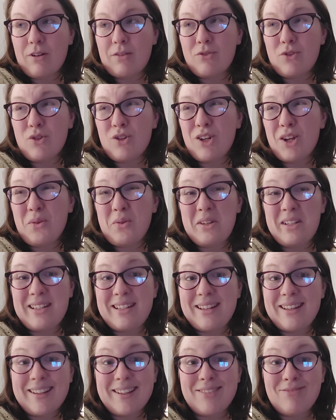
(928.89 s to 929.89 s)
I've got no
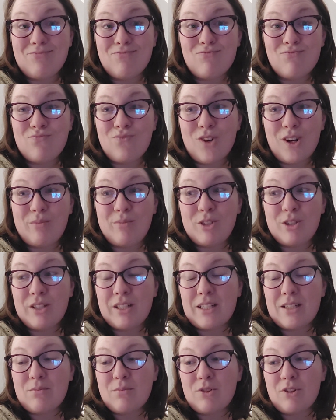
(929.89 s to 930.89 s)
idea what I'm
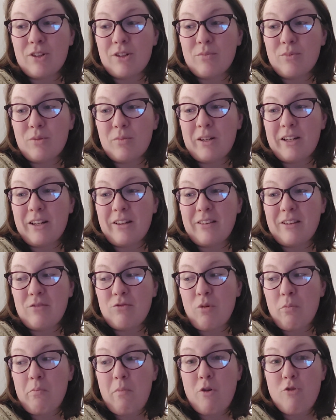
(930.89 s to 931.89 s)
doing tomorrow, probably nothing
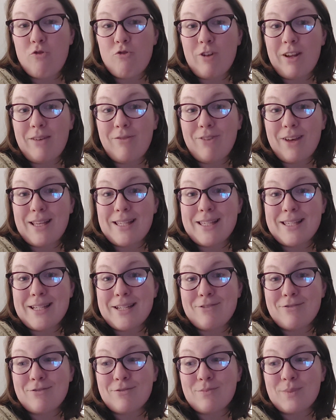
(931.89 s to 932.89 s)
remotely
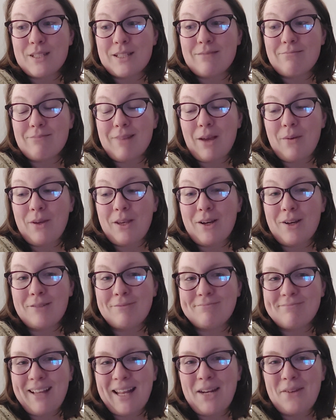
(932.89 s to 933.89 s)
festive, but there we are.
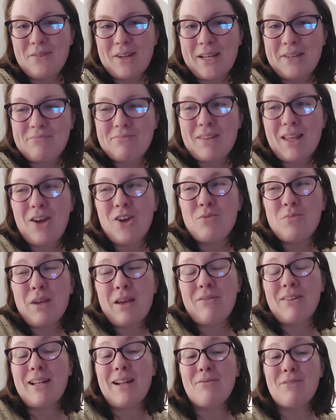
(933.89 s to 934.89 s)
Anyway, I hope you
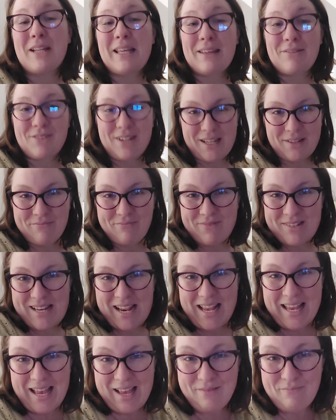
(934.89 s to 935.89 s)
have a lovely evening.
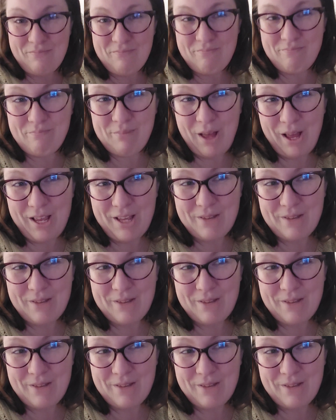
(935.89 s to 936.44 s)
Take care. Bye.